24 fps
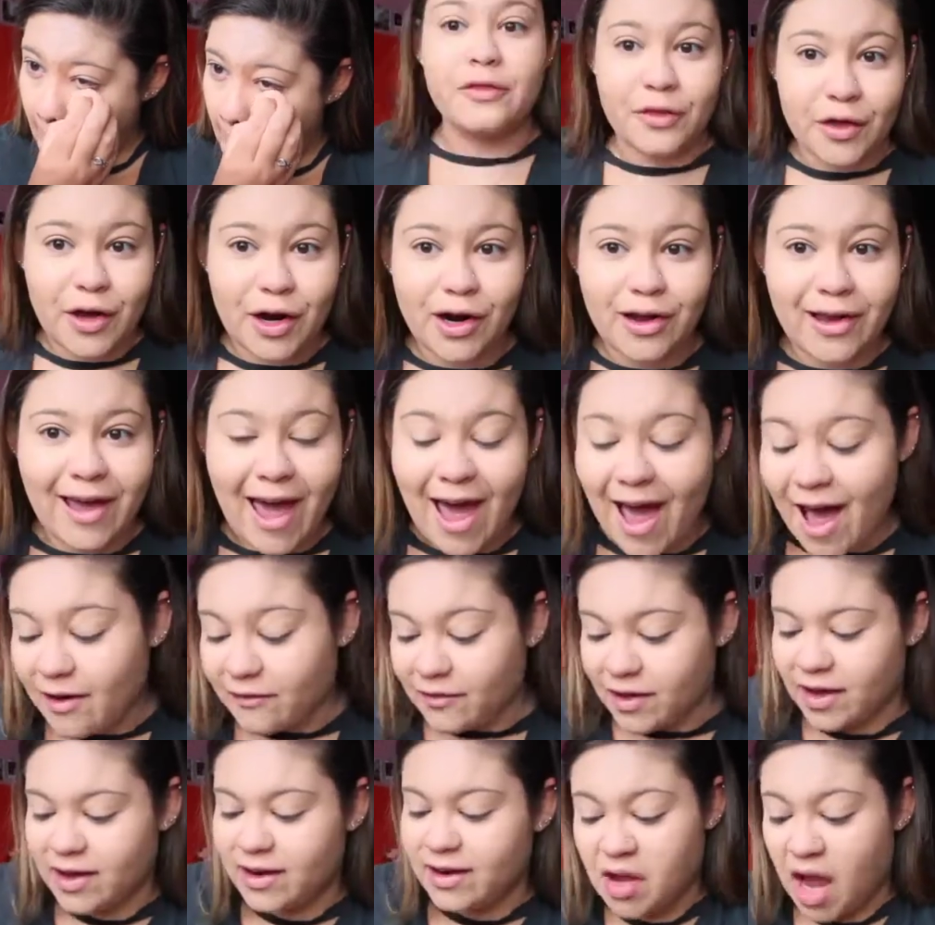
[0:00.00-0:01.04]
There you
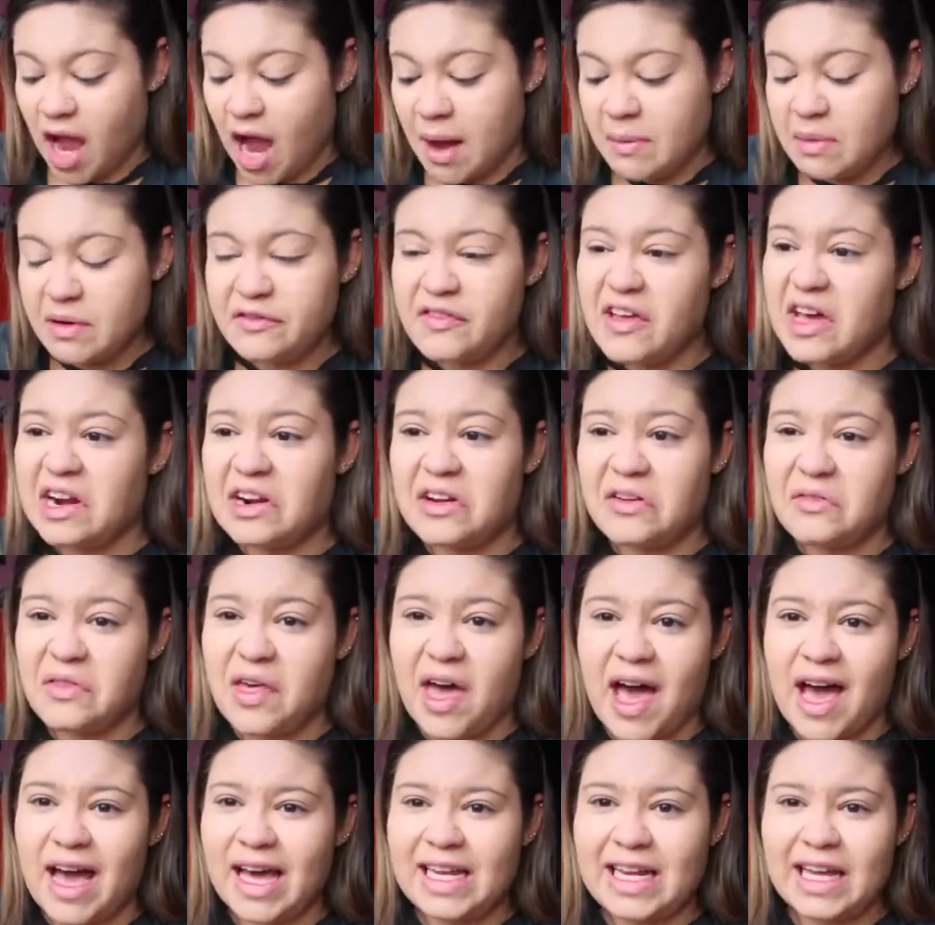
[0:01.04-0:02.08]
have it. I'm a fan of
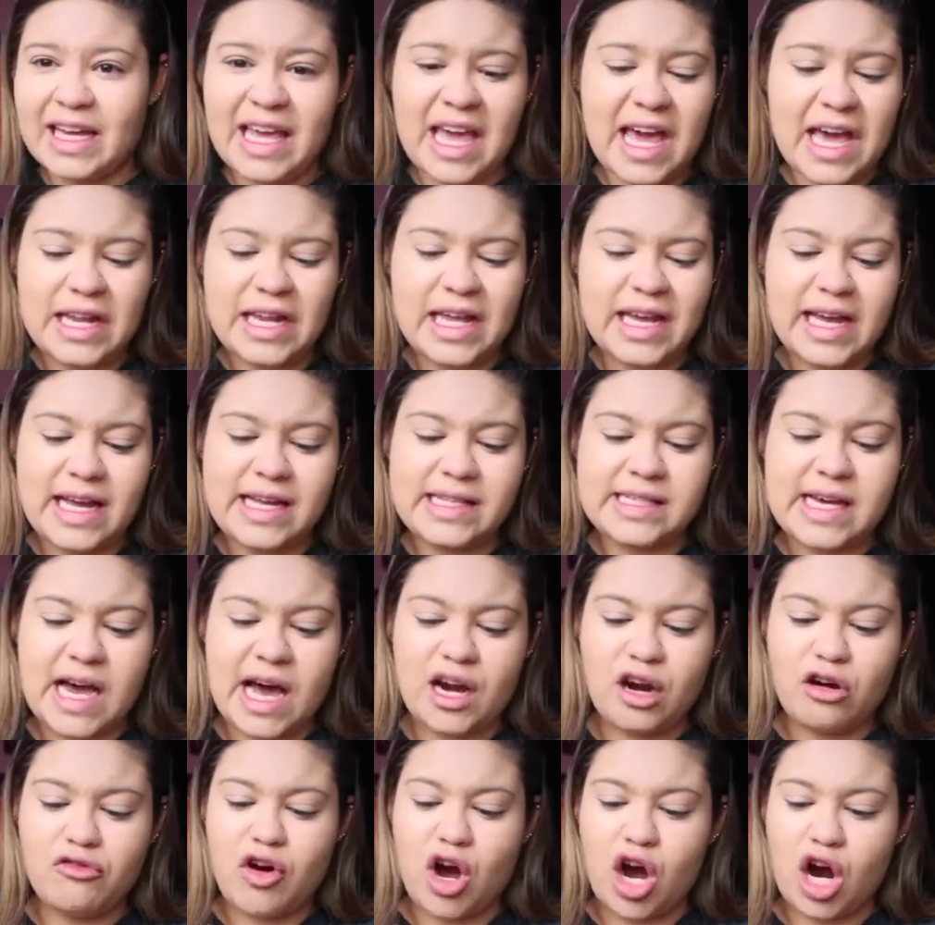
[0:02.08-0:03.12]
that. Again, like, it's
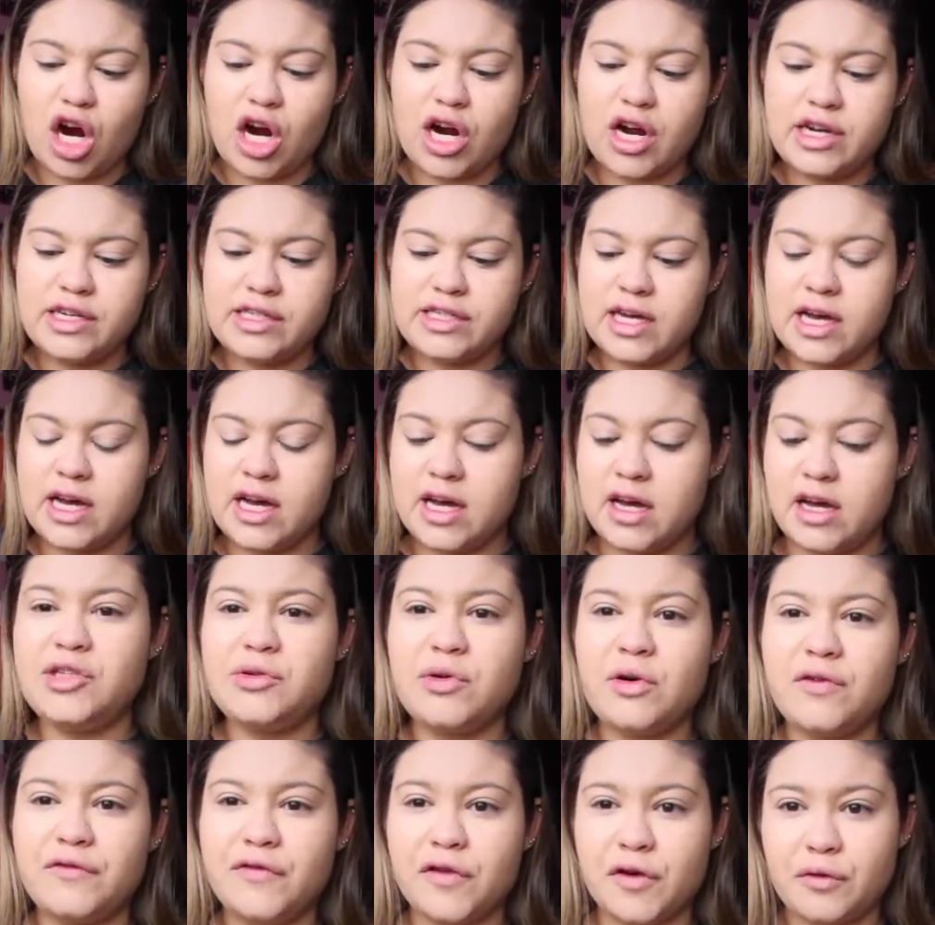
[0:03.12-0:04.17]
kind of hard to
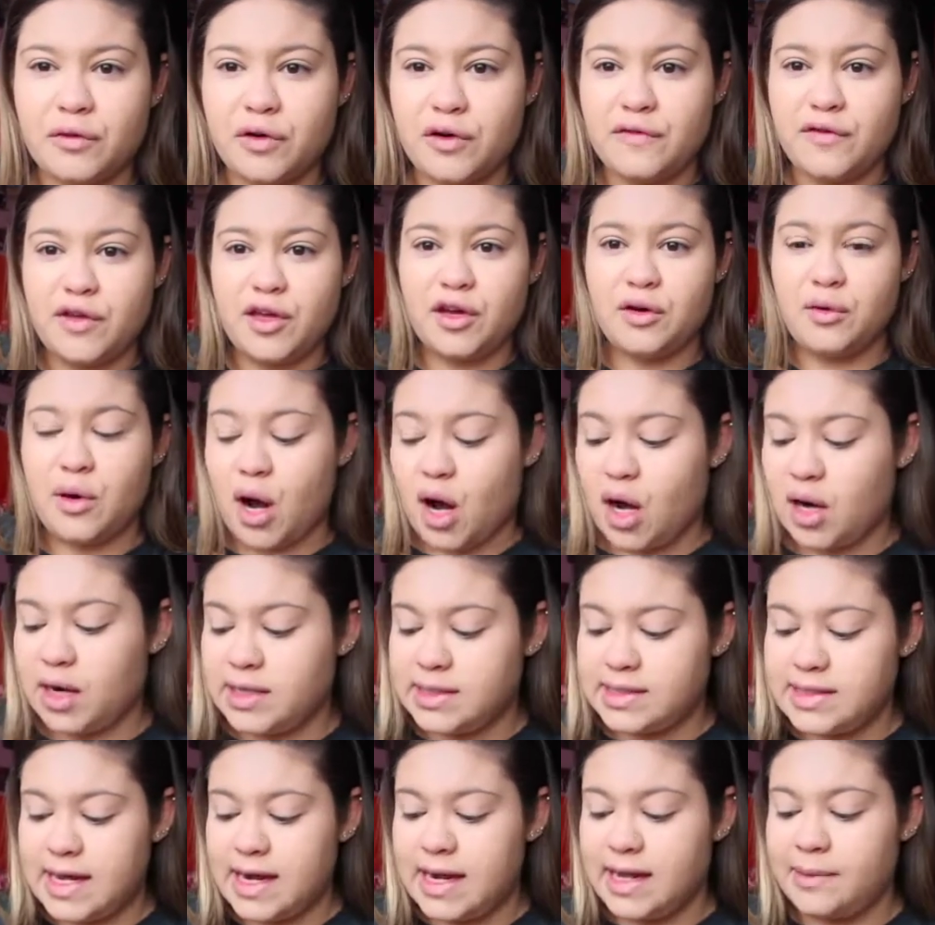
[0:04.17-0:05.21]
do a full review on a
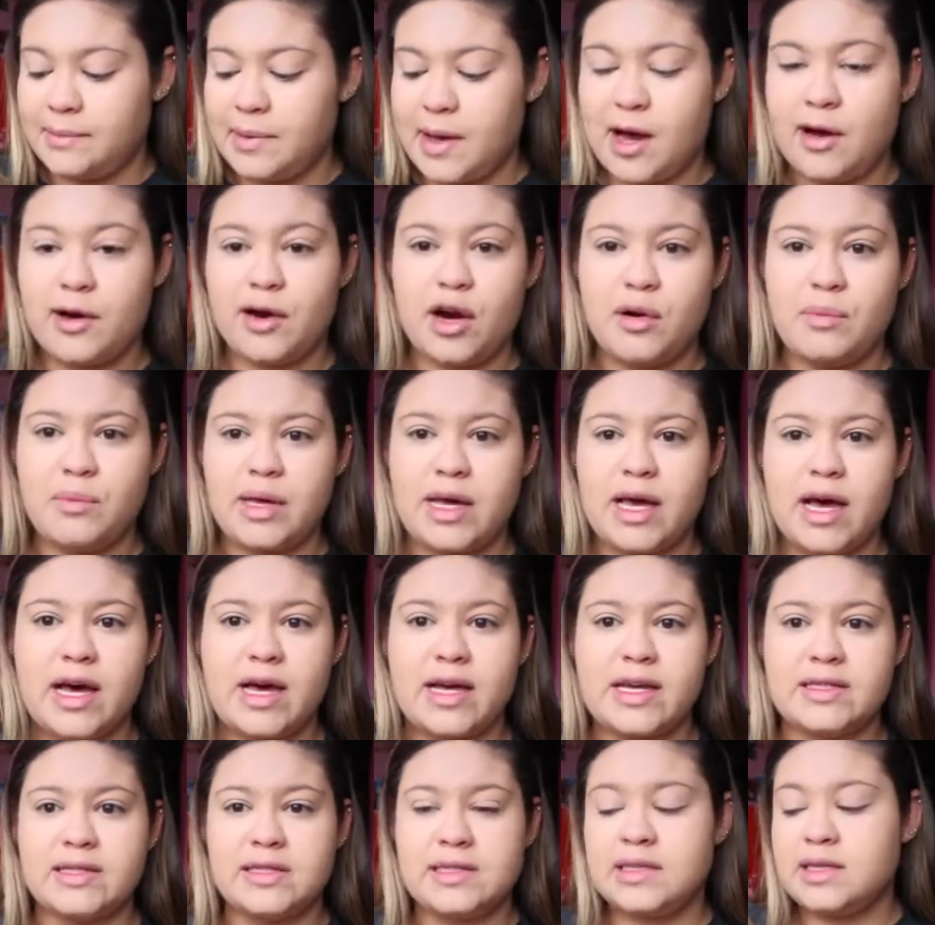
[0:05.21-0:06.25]
setting powder
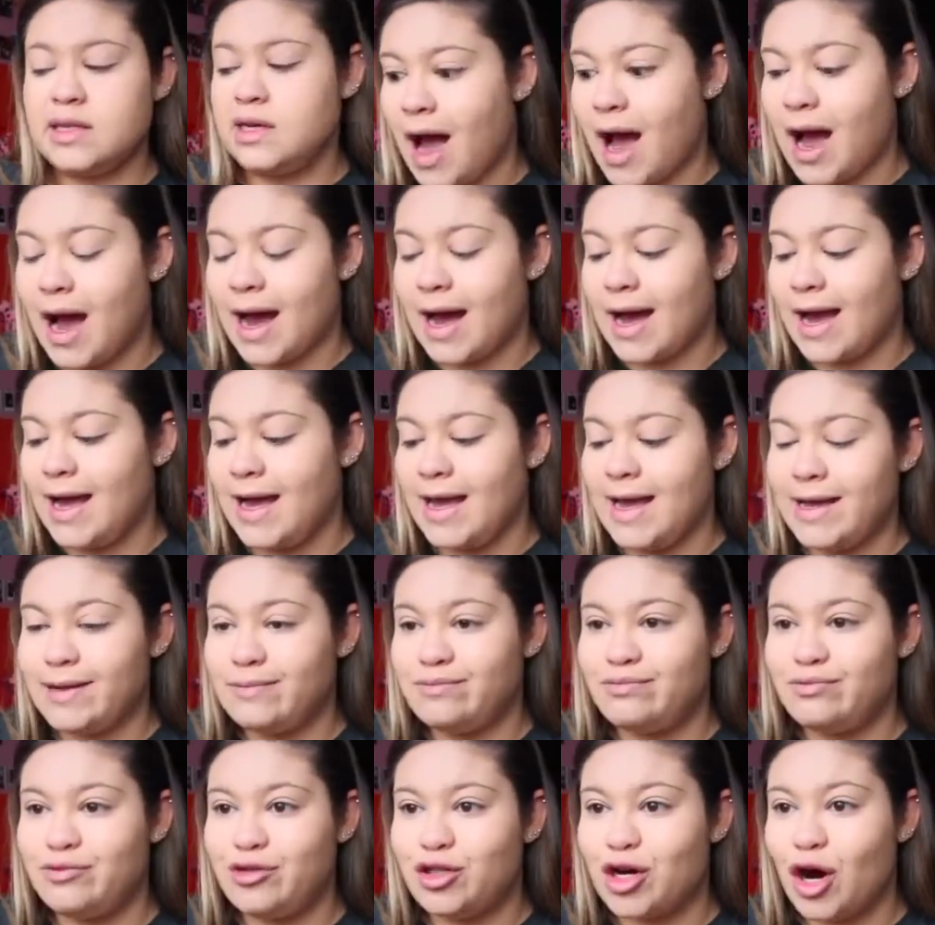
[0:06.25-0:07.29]
because I
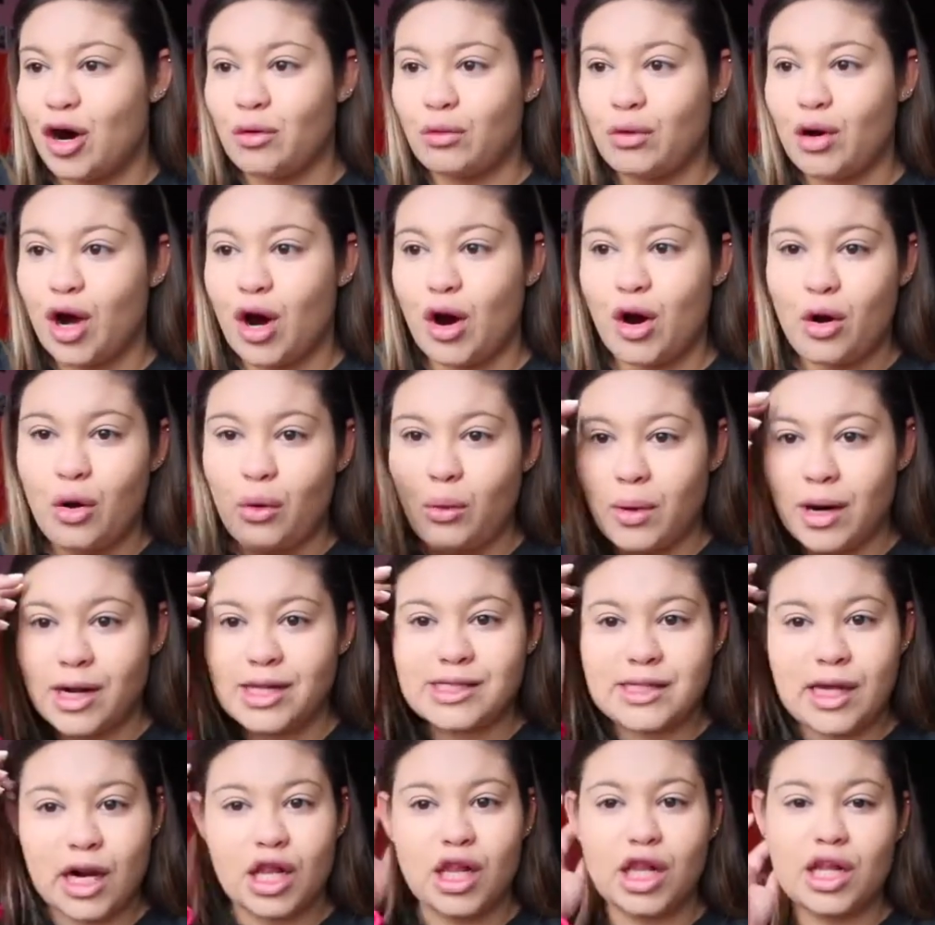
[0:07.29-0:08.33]
don't know what
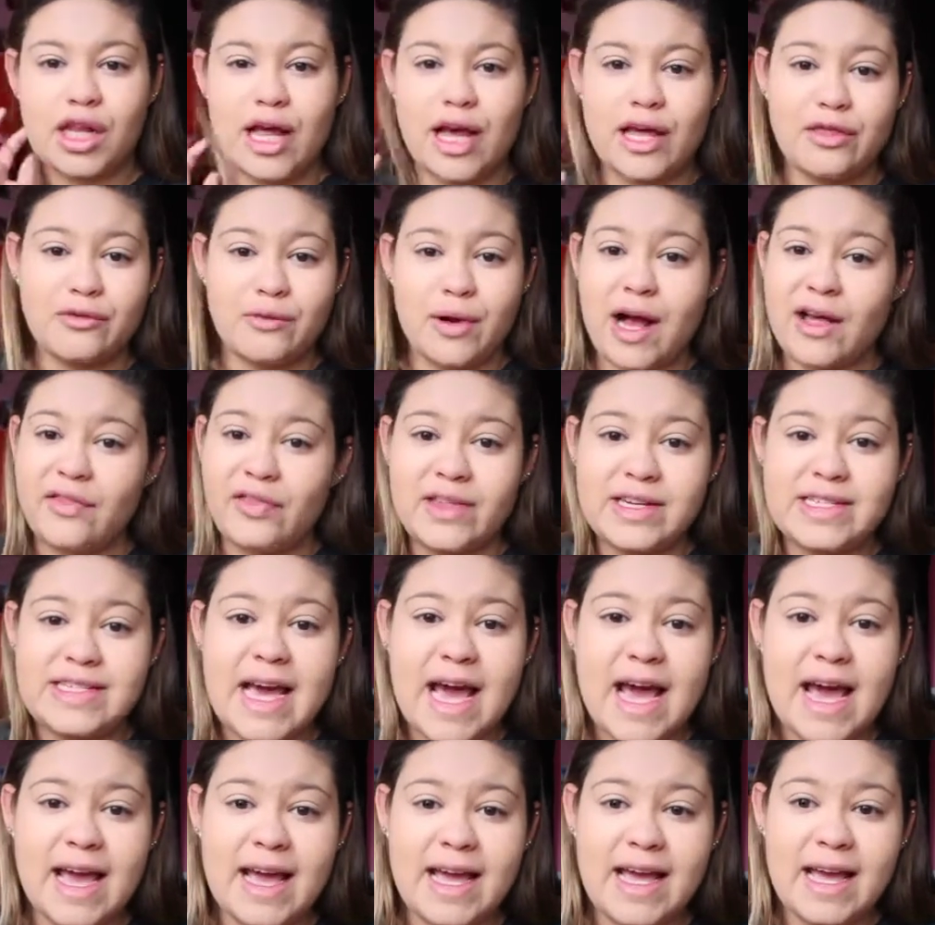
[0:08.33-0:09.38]
it's gonna look like throughout the
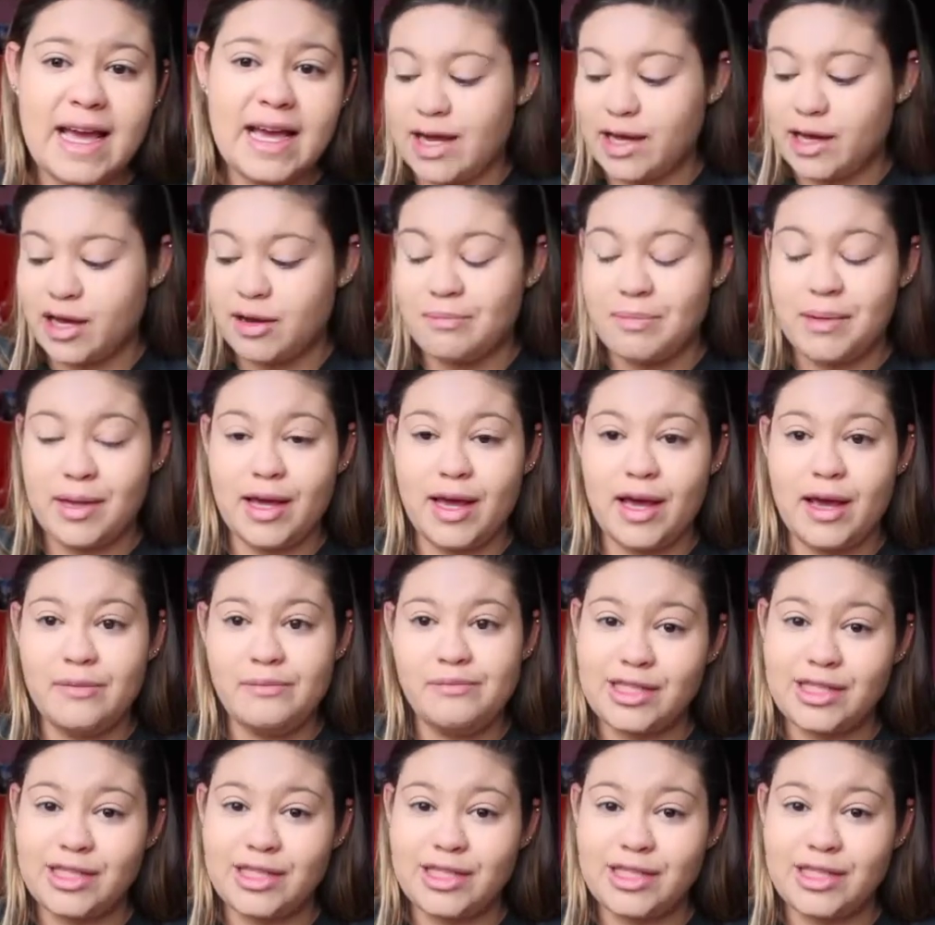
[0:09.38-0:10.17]
day. It could be